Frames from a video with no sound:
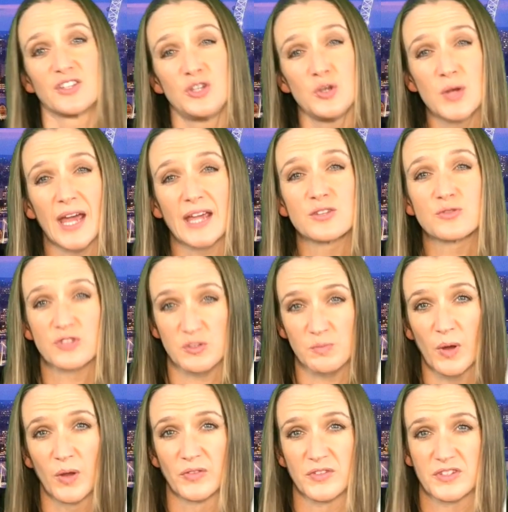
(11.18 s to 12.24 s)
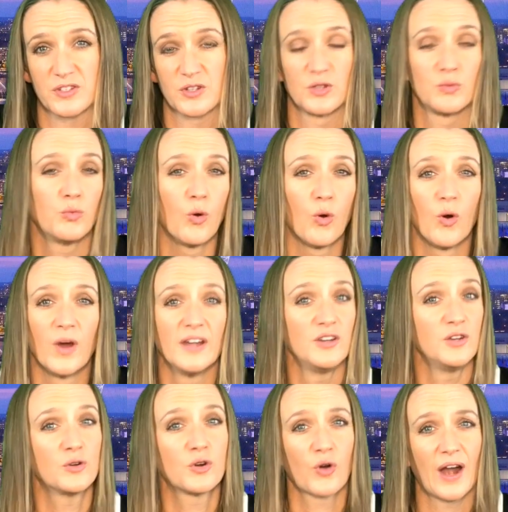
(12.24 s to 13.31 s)
the UK's response to the war in
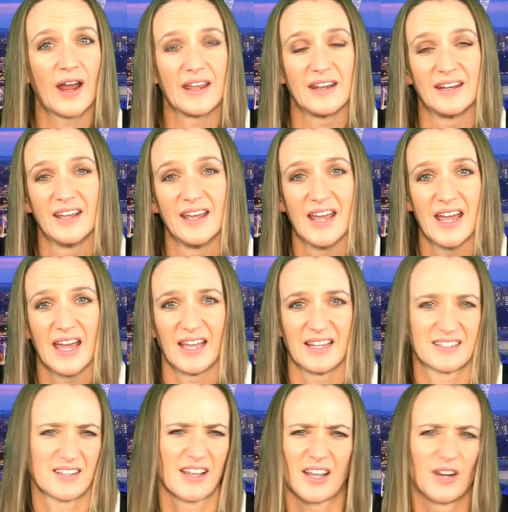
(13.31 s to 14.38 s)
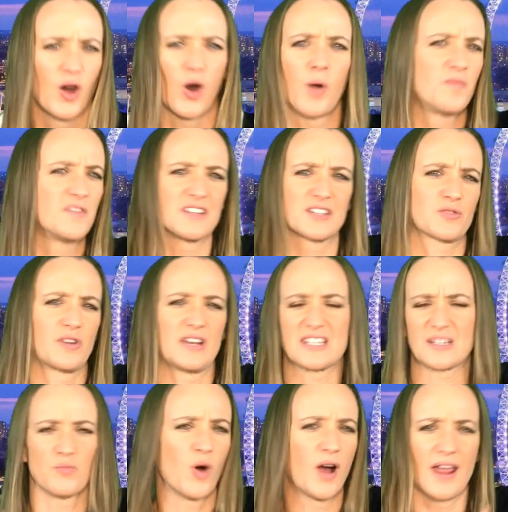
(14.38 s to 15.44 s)
Ukraine is like an obvious
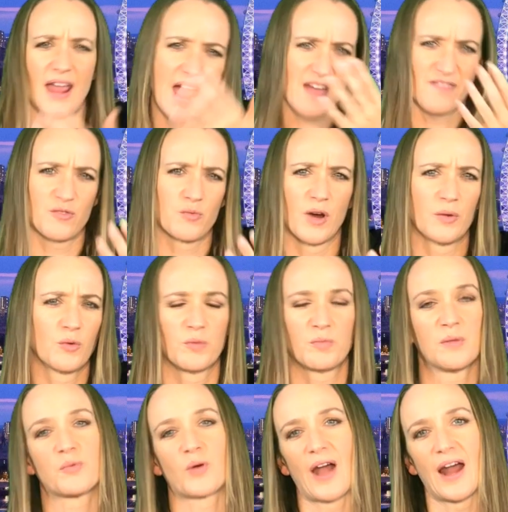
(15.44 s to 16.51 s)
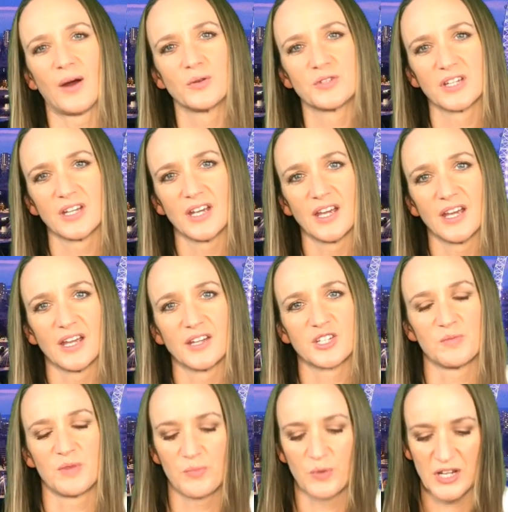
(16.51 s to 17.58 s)
reason why everyone would be proud
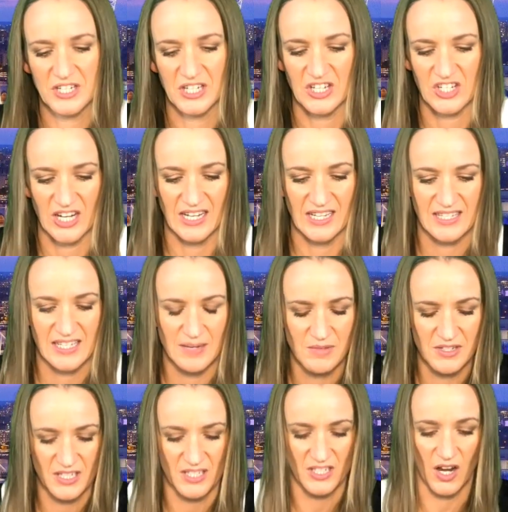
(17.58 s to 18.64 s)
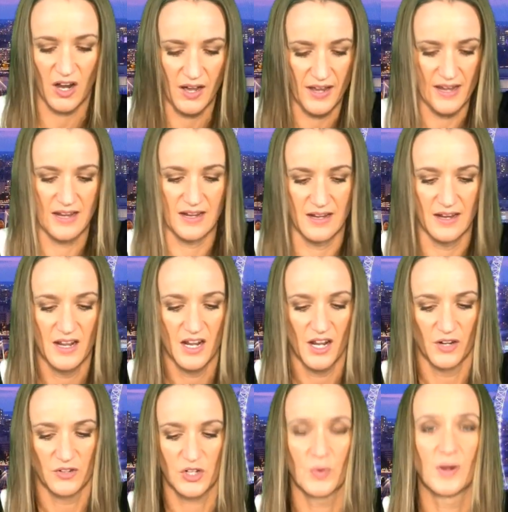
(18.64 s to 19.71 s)
to be British. And it seems to tie in
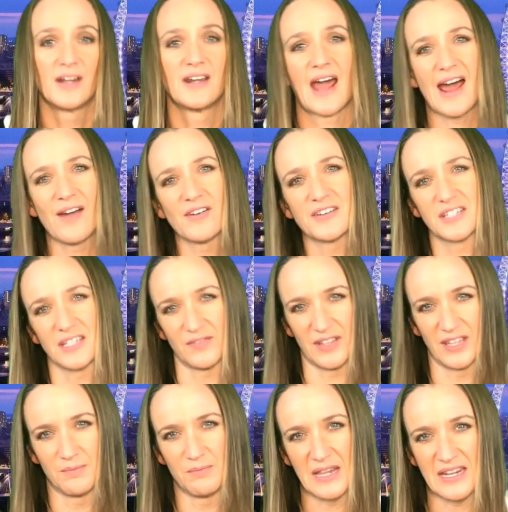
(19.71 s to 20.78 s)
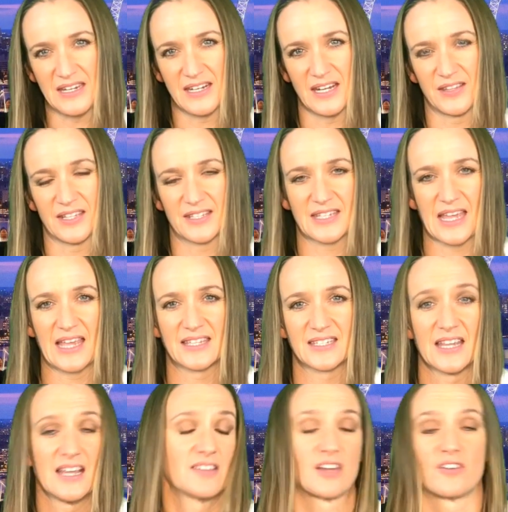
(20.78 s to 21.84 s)
to a narrative in the media that
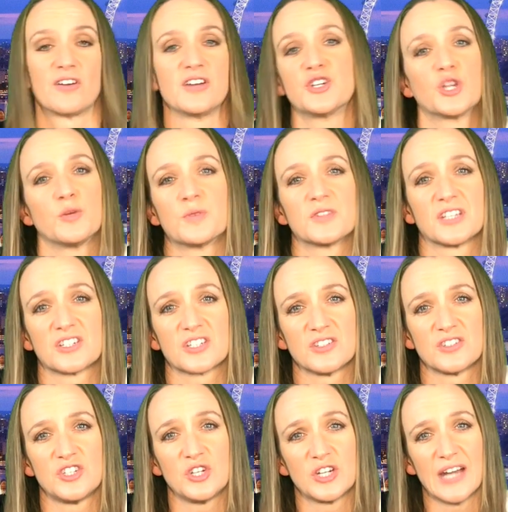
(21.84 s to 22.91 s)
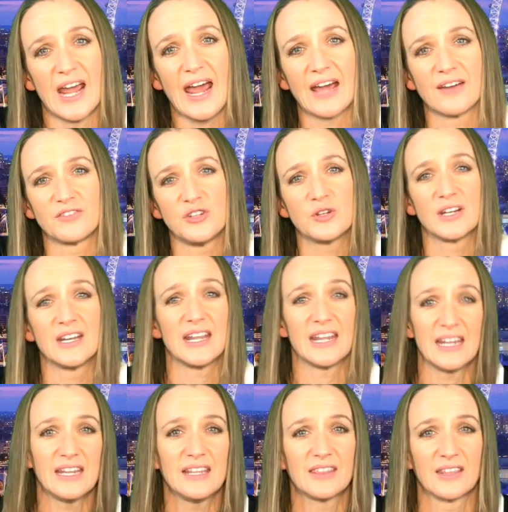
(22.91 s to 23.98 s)
says there are only two positions you can have. You can
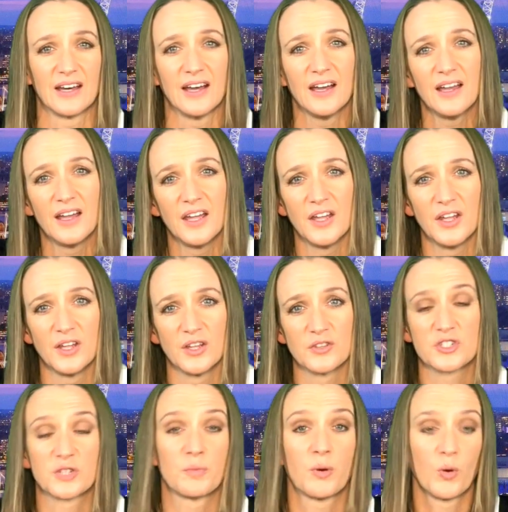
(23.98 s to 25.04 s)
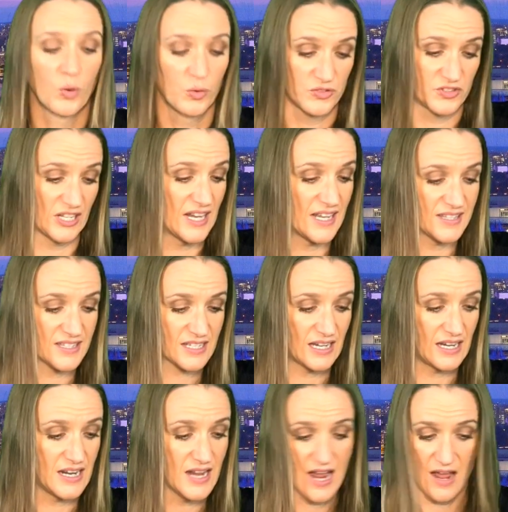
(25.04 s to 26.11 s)
either support
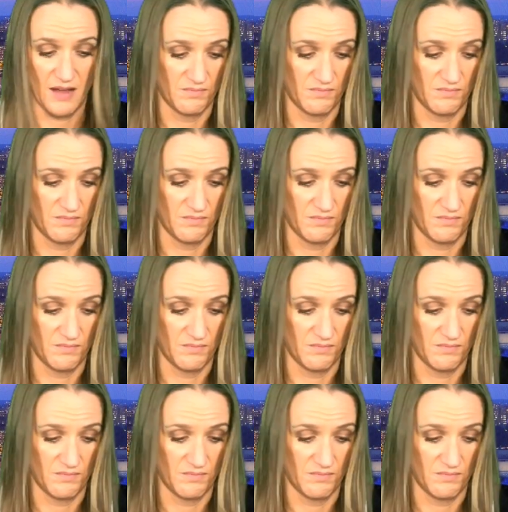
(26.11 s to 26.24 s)
Zelensky